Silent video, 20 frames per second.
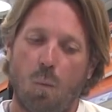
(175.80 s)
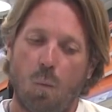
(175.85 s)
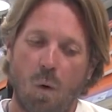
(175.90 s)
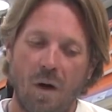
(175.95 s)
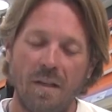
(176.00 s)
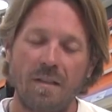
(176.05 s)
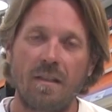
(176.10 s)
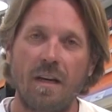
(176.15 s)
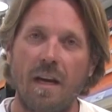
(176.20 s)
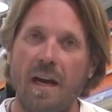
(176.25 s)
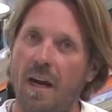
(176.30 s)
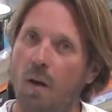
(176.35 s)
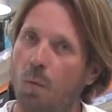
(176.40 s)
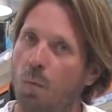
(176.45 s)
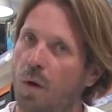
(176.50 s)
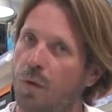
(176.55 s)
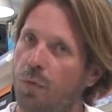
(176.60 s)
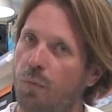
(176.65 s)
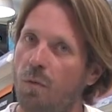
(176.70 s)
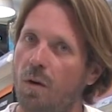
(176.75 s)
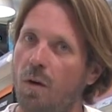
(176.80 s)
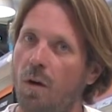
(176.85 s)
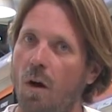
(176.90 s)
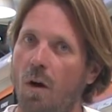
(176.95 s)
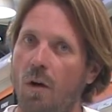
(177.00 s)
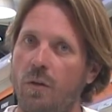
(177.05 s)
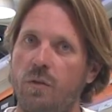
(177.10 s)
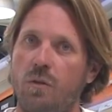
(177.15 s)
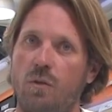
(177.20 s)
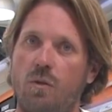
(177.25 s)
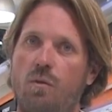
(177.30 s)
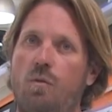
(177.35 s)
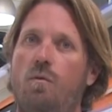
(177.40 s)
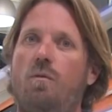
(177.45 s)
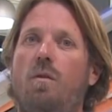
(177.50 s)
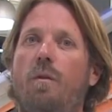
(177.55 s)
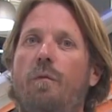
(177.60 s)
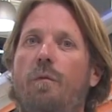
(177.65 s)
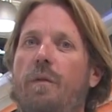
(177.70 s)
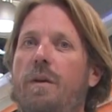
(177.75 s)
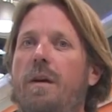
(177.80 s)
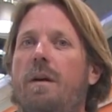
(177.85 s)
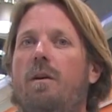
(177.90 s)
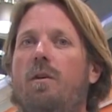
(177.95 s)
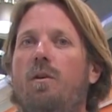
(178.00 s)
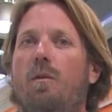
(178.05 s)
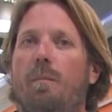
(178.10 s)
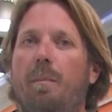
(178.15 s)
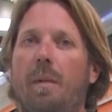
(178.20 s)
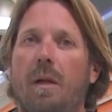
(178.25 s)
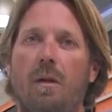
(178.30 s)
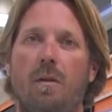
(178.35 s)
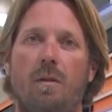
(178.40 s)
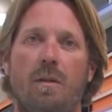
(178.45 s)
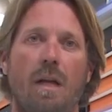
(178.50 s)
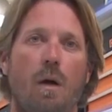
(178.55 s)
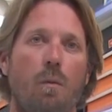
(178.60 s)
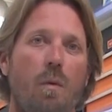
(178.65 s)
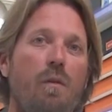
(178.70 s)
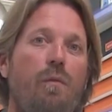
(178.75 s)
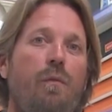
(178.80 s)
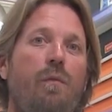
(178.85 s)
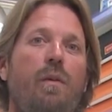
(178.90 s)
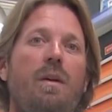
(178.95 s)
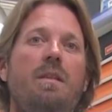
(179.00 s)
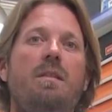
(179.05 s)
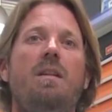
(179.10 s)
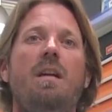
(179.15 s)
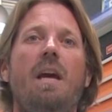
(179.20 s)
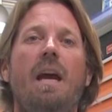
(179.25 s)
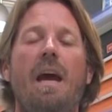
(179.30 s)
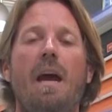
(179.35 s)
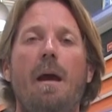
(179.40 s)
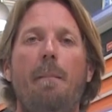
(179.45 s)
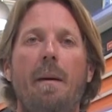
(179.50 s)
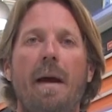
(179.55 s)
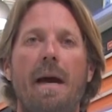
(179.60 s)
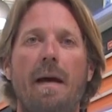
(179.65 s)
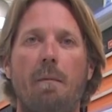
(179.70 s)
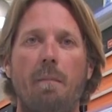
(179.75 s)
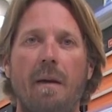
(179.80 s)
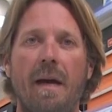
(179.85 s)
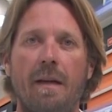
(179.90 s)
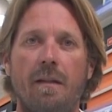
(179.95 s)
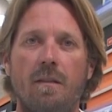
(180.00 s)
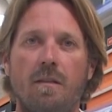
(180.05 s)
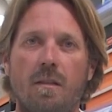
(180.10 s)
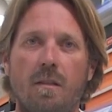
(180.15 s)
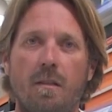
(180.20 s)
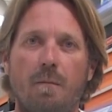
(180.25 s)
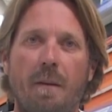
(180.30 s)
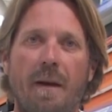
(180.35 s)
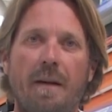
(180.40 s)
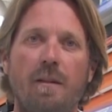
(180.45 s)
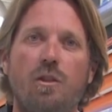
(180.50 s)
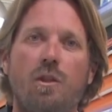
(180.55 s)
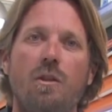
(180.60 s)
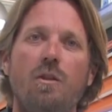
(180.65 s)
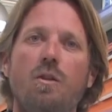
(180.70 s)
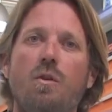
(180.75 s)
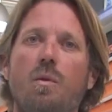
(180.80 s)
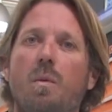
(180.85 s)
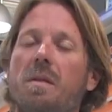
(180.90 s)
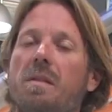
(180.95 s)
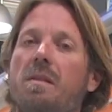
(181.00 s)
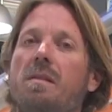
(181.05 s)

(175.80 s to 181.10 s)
Once again, with regards to the vehicle build. Now, we've fitted airbag man suspension to